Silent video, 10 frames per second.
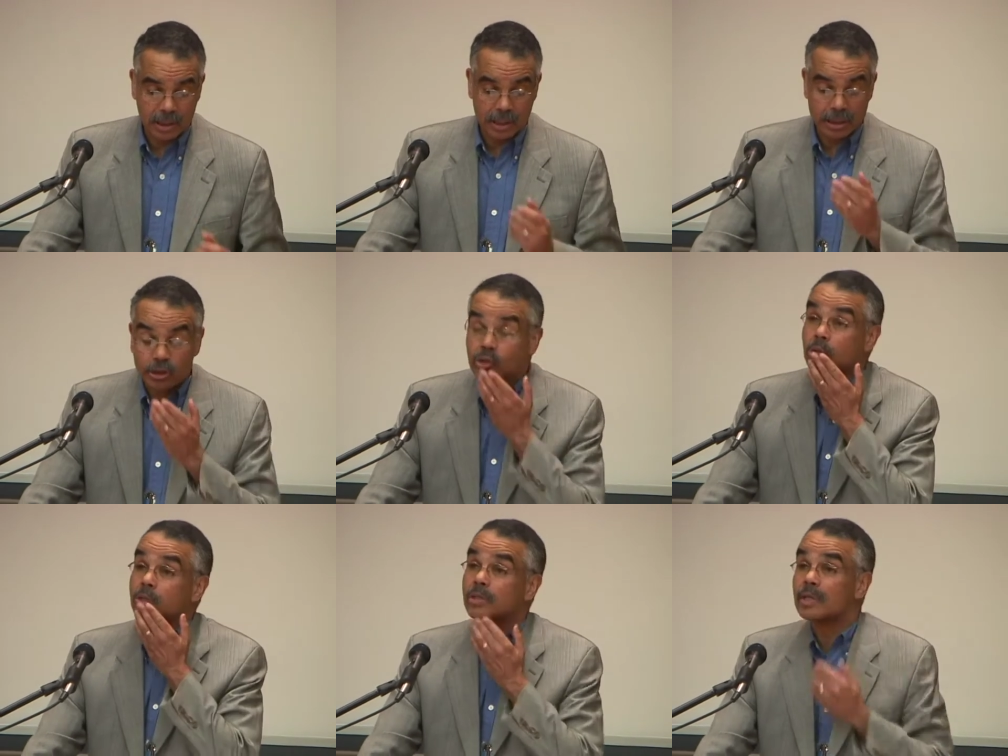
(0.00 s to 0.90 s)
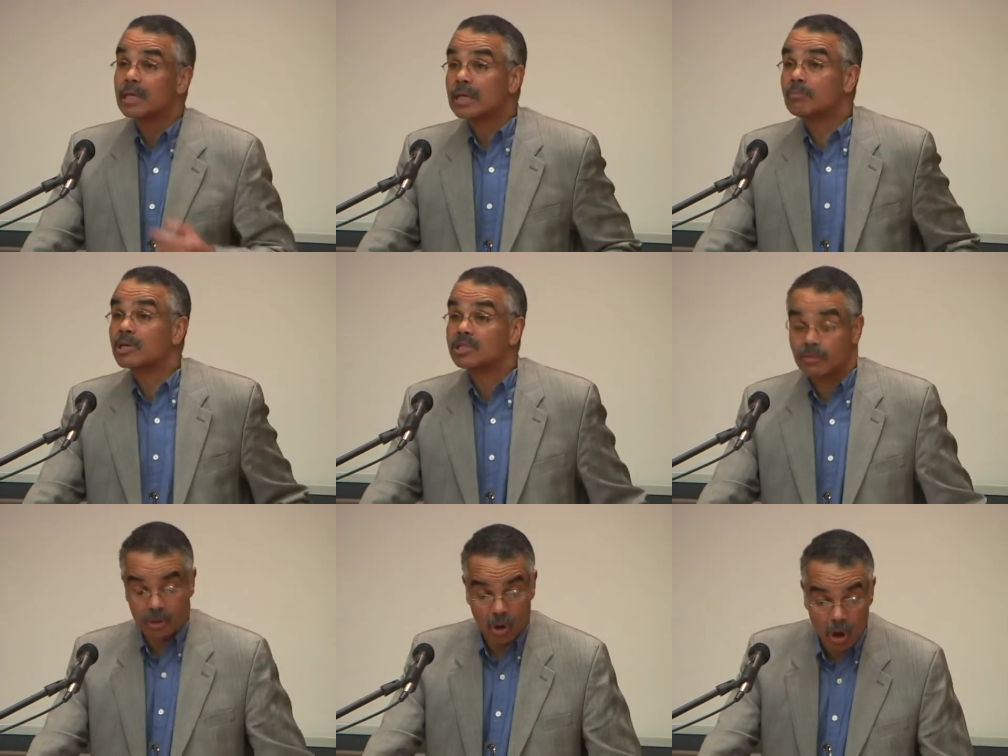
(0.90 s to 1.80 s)
In truth, it must have
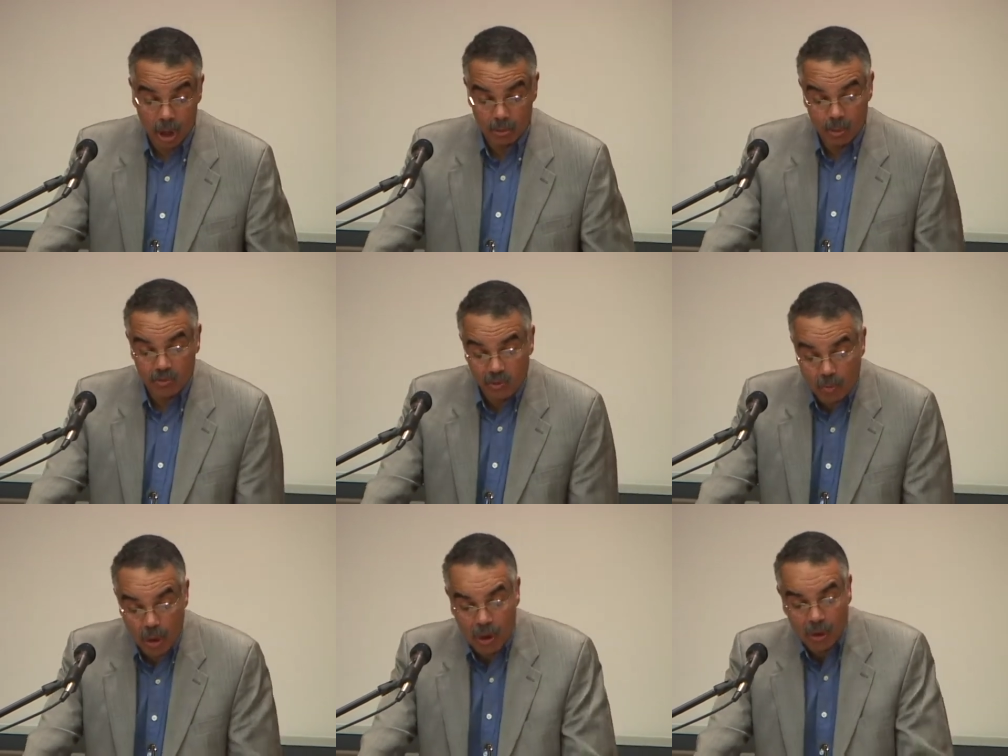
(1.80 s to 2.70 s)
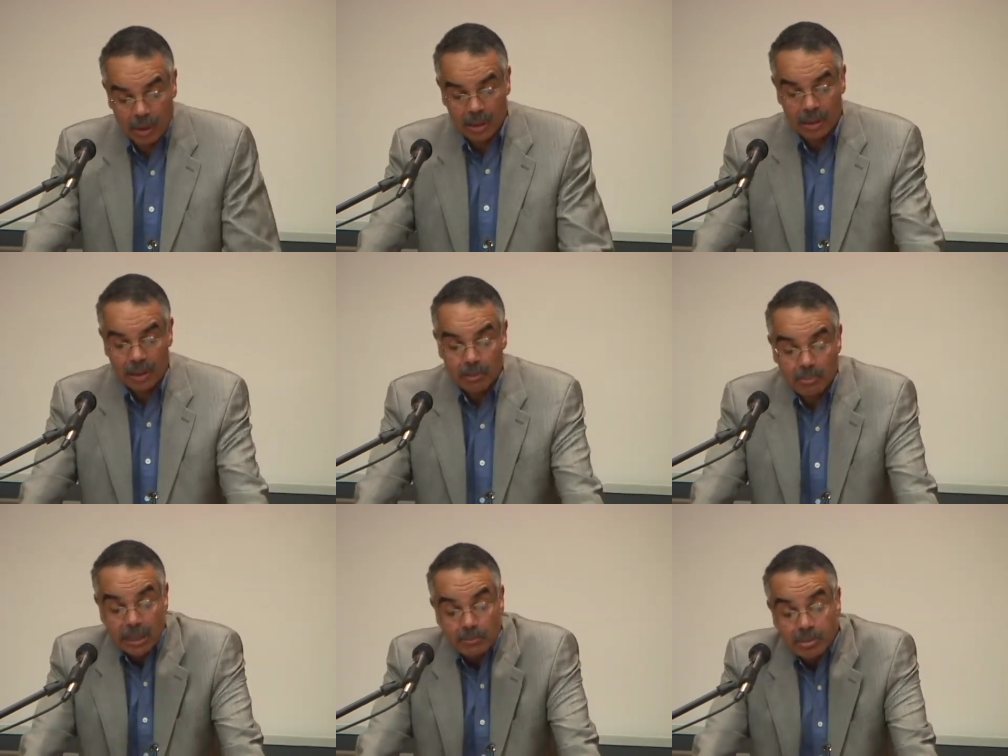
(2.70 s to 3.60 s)
been horrible for Paul.
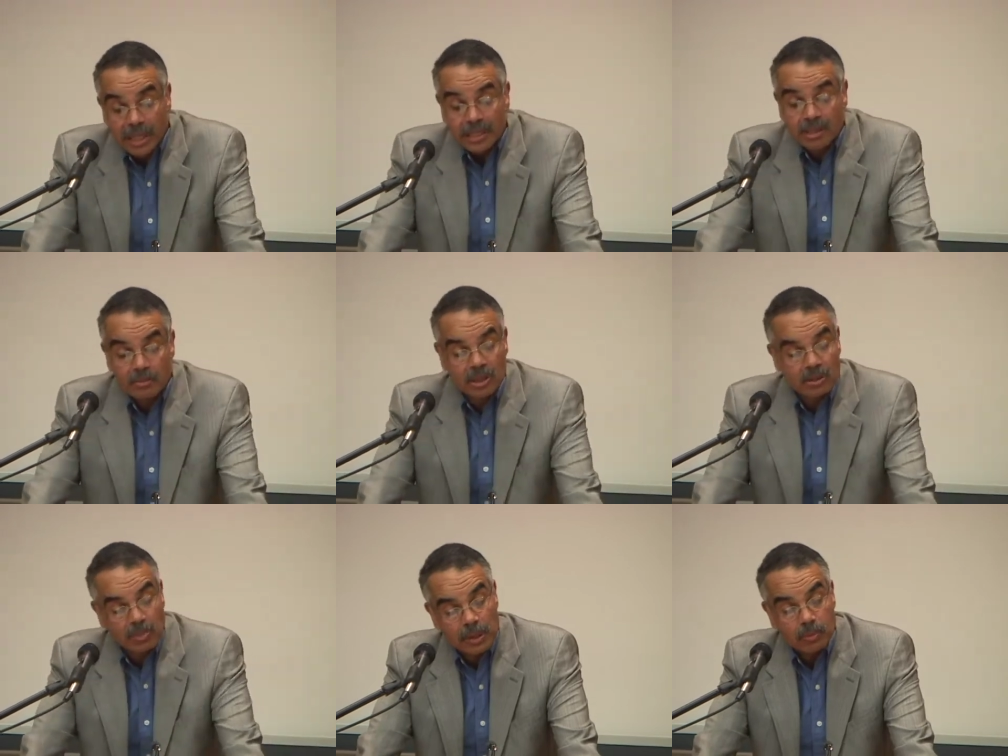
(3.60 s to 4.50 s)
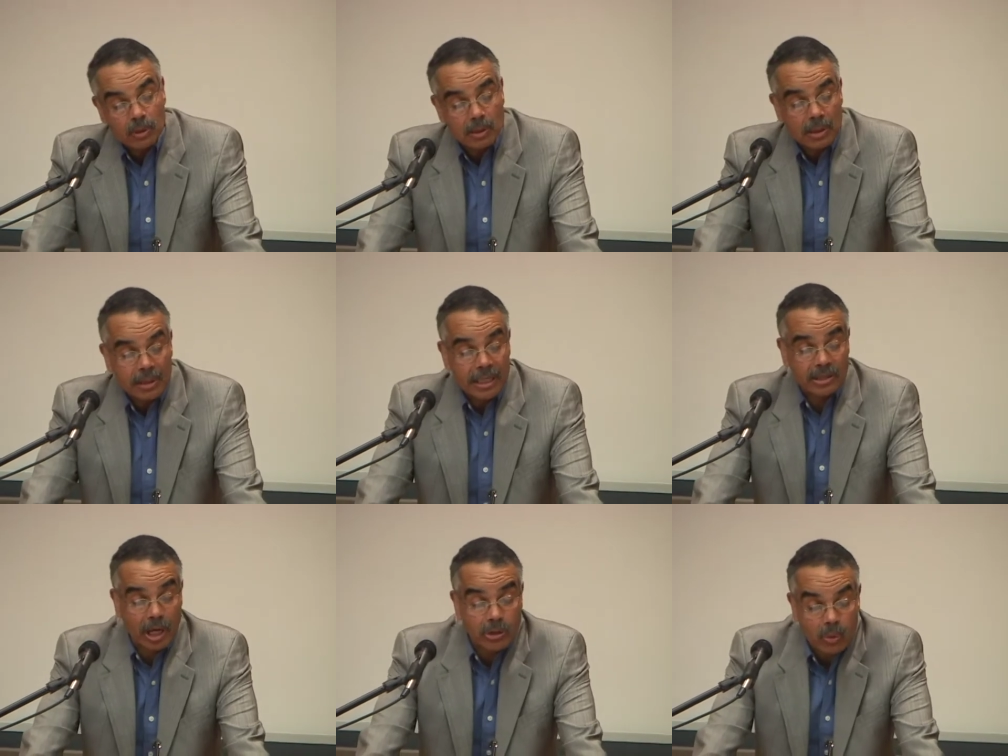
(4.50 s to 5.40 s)
Being placed amongst people as
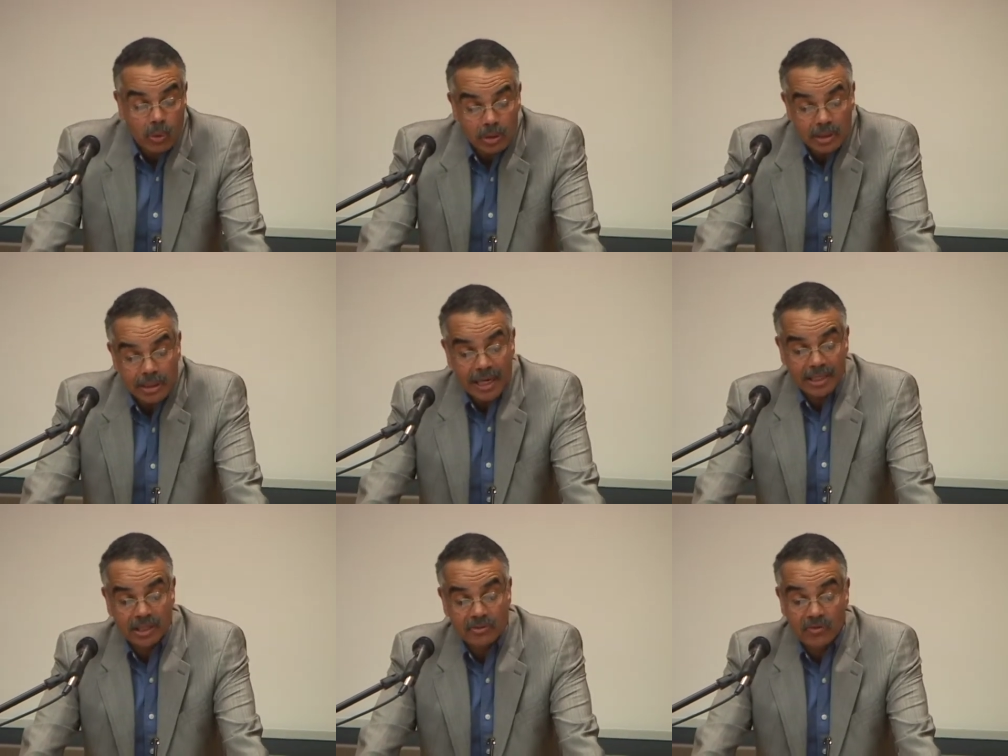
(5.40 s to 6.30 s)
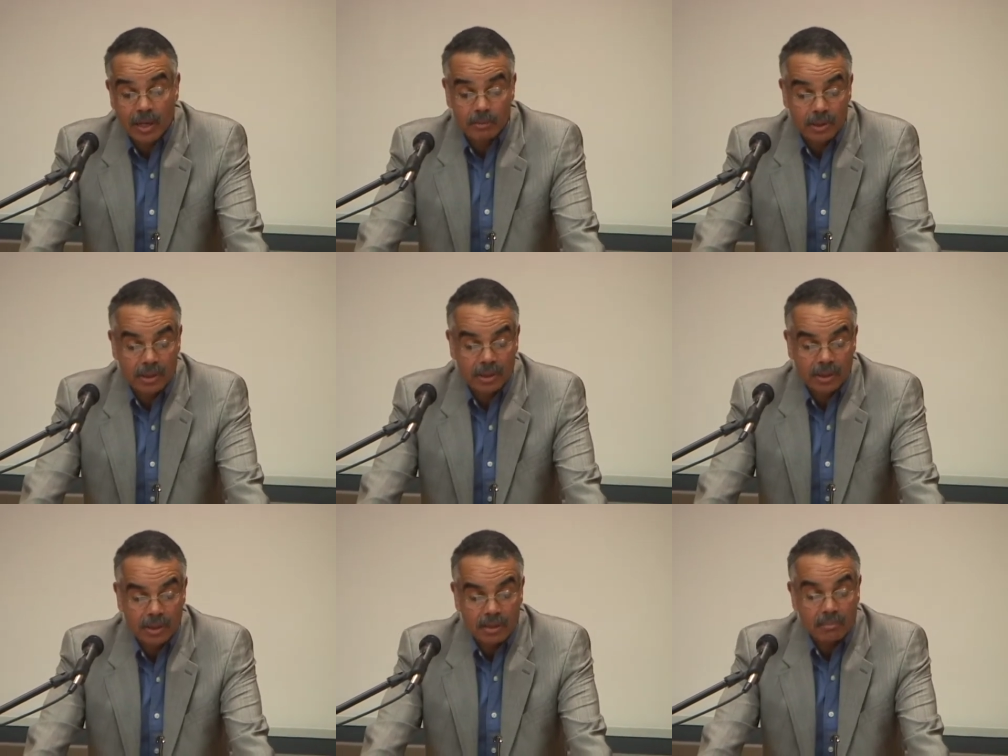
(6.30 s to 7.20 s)
otherworldly as his family
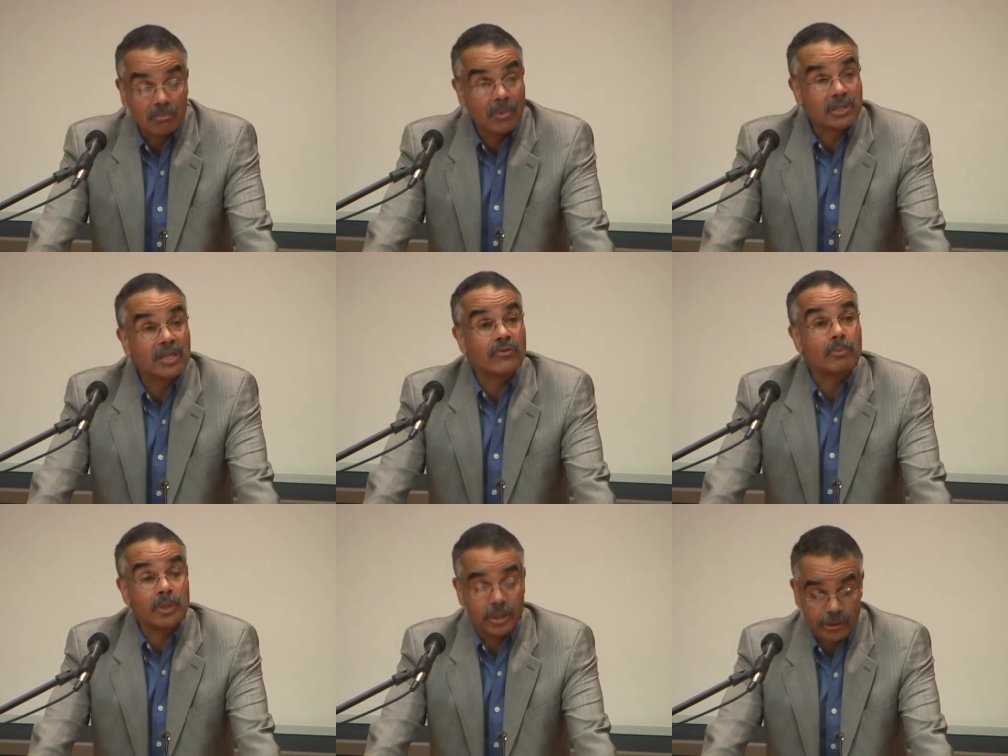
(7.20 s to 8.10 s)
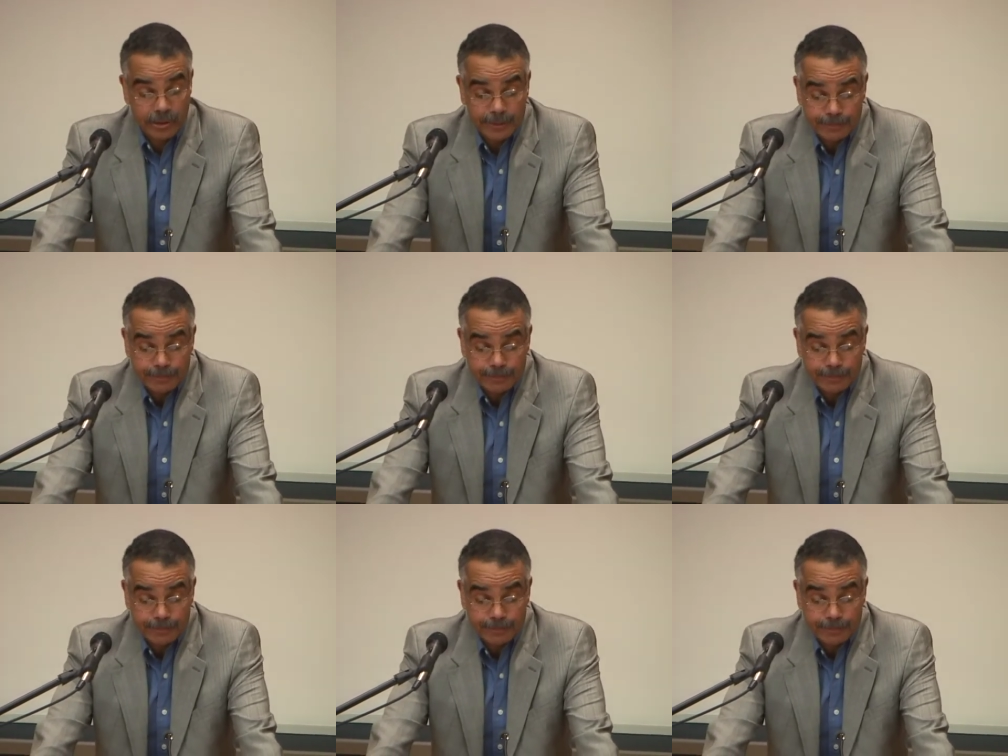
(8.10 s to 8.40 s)
must have appeared.